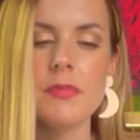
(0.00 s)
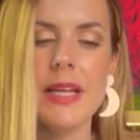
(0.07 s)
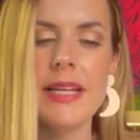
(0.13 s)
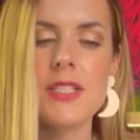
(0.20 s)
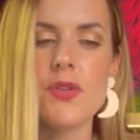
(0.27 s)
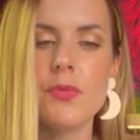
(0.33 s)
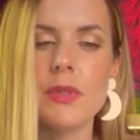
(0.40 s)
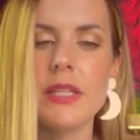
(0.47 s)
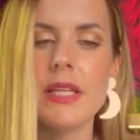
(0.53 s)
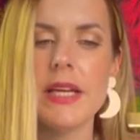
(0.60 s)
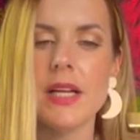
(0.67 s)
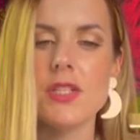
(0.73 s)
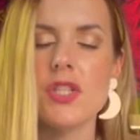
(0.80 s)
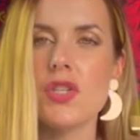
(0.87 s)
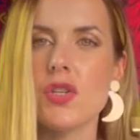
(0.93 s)
to really,
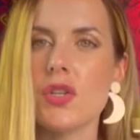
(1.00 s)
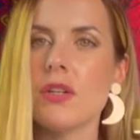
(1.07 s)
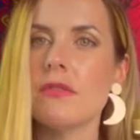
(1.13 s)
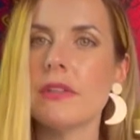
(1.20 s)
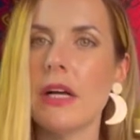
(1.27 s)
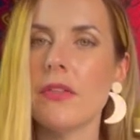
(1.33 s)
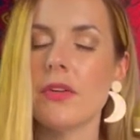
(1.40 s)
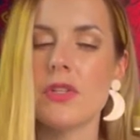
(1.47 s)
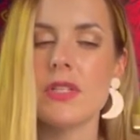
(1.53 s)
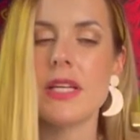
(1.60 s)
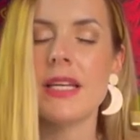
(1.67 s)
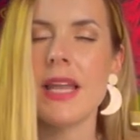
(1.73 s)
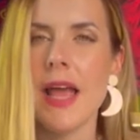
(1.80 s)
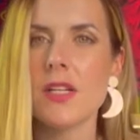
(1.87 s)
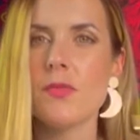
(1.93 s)
serve others,
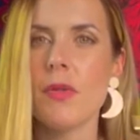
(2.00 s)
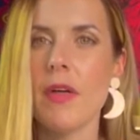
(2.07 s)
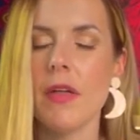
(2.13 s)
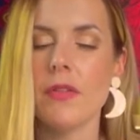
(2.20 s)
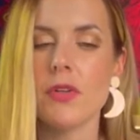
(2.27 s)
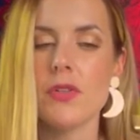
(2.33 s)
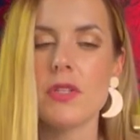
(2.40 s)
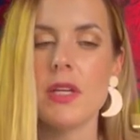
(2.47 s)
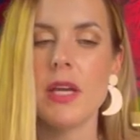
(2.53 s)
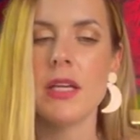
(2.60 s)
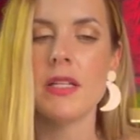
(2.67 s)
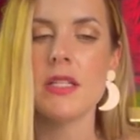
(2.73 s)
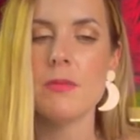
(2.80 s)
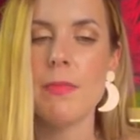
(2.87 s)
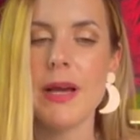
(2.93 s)
connect with others
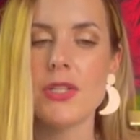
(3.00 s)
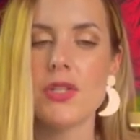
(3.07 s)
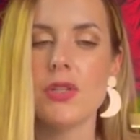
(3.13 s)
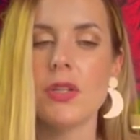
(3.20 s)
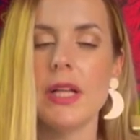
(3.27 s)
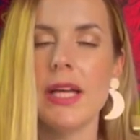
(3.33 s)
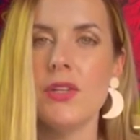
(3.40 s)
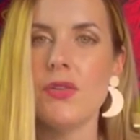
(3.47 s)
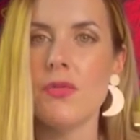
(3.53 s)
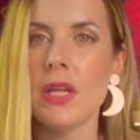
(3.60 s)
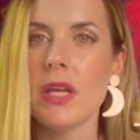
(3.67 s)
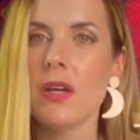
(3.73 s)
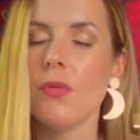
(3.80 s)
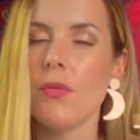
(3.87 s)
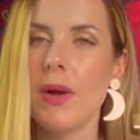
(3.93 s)
in a special and
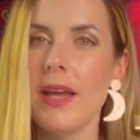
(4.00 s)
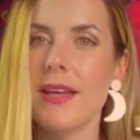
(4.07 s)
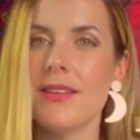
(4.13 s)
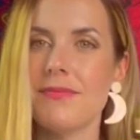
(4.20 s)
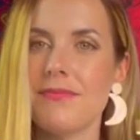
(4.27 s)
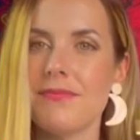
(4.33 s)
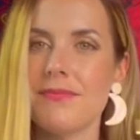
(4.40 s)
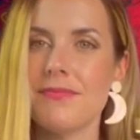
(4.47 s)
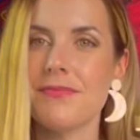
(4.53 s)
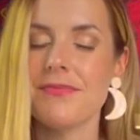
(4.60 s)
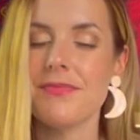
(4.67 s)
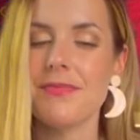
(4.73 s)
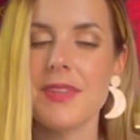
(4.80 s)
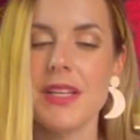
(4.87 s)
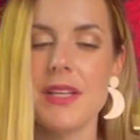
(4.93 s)
unique way.
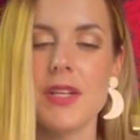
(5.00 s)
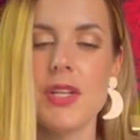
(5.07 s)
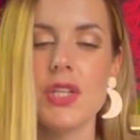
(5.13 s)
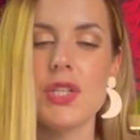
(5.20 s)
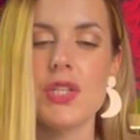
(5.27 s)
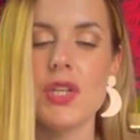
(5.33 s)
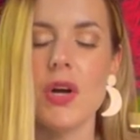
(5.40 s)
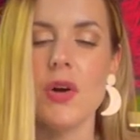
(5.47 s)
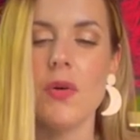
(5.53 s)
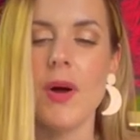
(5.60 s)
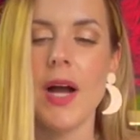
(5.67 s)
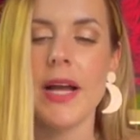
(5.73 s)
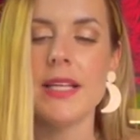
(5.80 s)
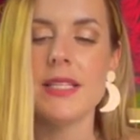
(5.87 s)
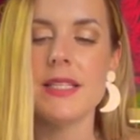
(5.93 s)

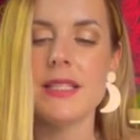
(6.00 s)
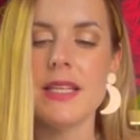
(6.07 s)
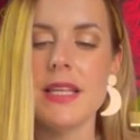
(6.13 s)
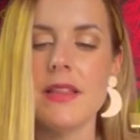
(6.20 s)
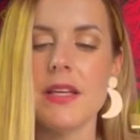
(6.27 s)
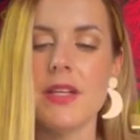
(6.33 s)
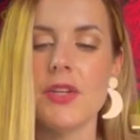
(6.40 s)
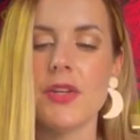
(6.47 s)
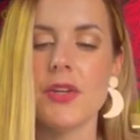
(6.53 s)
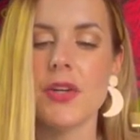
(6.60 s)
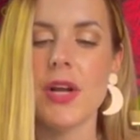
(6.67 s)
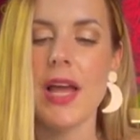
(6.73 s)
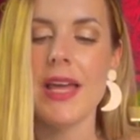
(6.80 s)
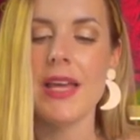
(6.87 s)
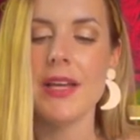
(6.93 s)
So I see that
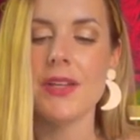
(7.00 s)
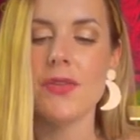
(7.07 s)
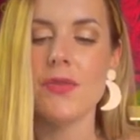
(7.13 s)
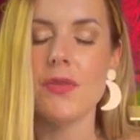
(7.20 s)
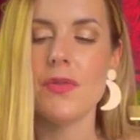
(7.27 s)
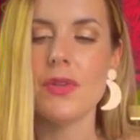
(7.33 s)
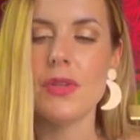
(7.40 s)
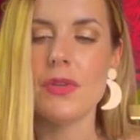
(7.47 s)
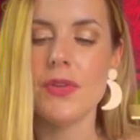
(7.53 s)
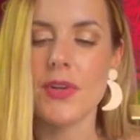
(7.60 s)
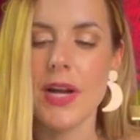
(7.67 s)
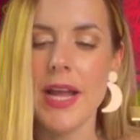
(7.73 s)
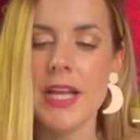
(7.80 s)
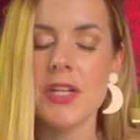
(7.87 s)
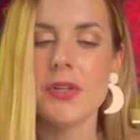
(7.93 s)
you're
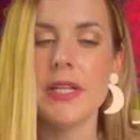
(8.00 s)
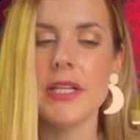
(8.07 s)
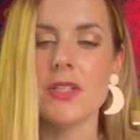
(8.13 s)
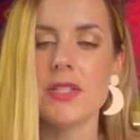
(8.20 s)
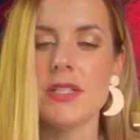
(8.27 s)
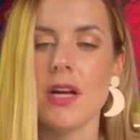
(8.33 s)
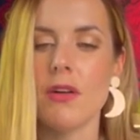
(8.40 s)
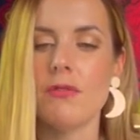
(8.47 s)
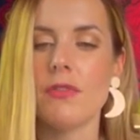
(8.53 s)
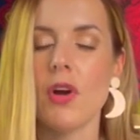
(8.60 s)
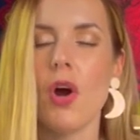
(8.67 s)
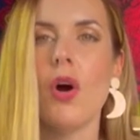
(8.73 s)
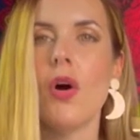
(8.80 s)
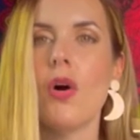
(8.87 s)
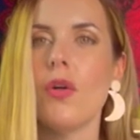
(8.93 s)
angry at yourself for
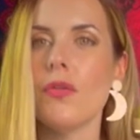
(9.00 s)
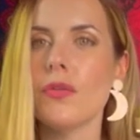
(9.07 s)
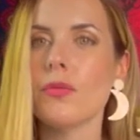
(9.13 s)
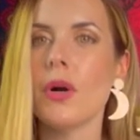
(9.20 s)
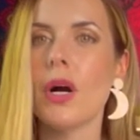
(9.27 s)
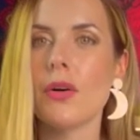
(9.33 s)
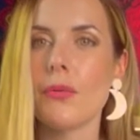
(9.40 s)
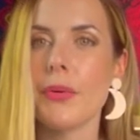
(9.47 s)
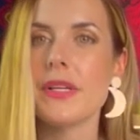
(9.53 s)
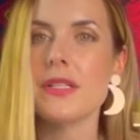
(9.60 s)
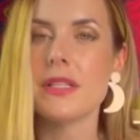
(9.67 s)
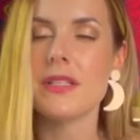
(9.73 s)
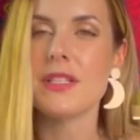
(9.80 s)
all the wrong reasons,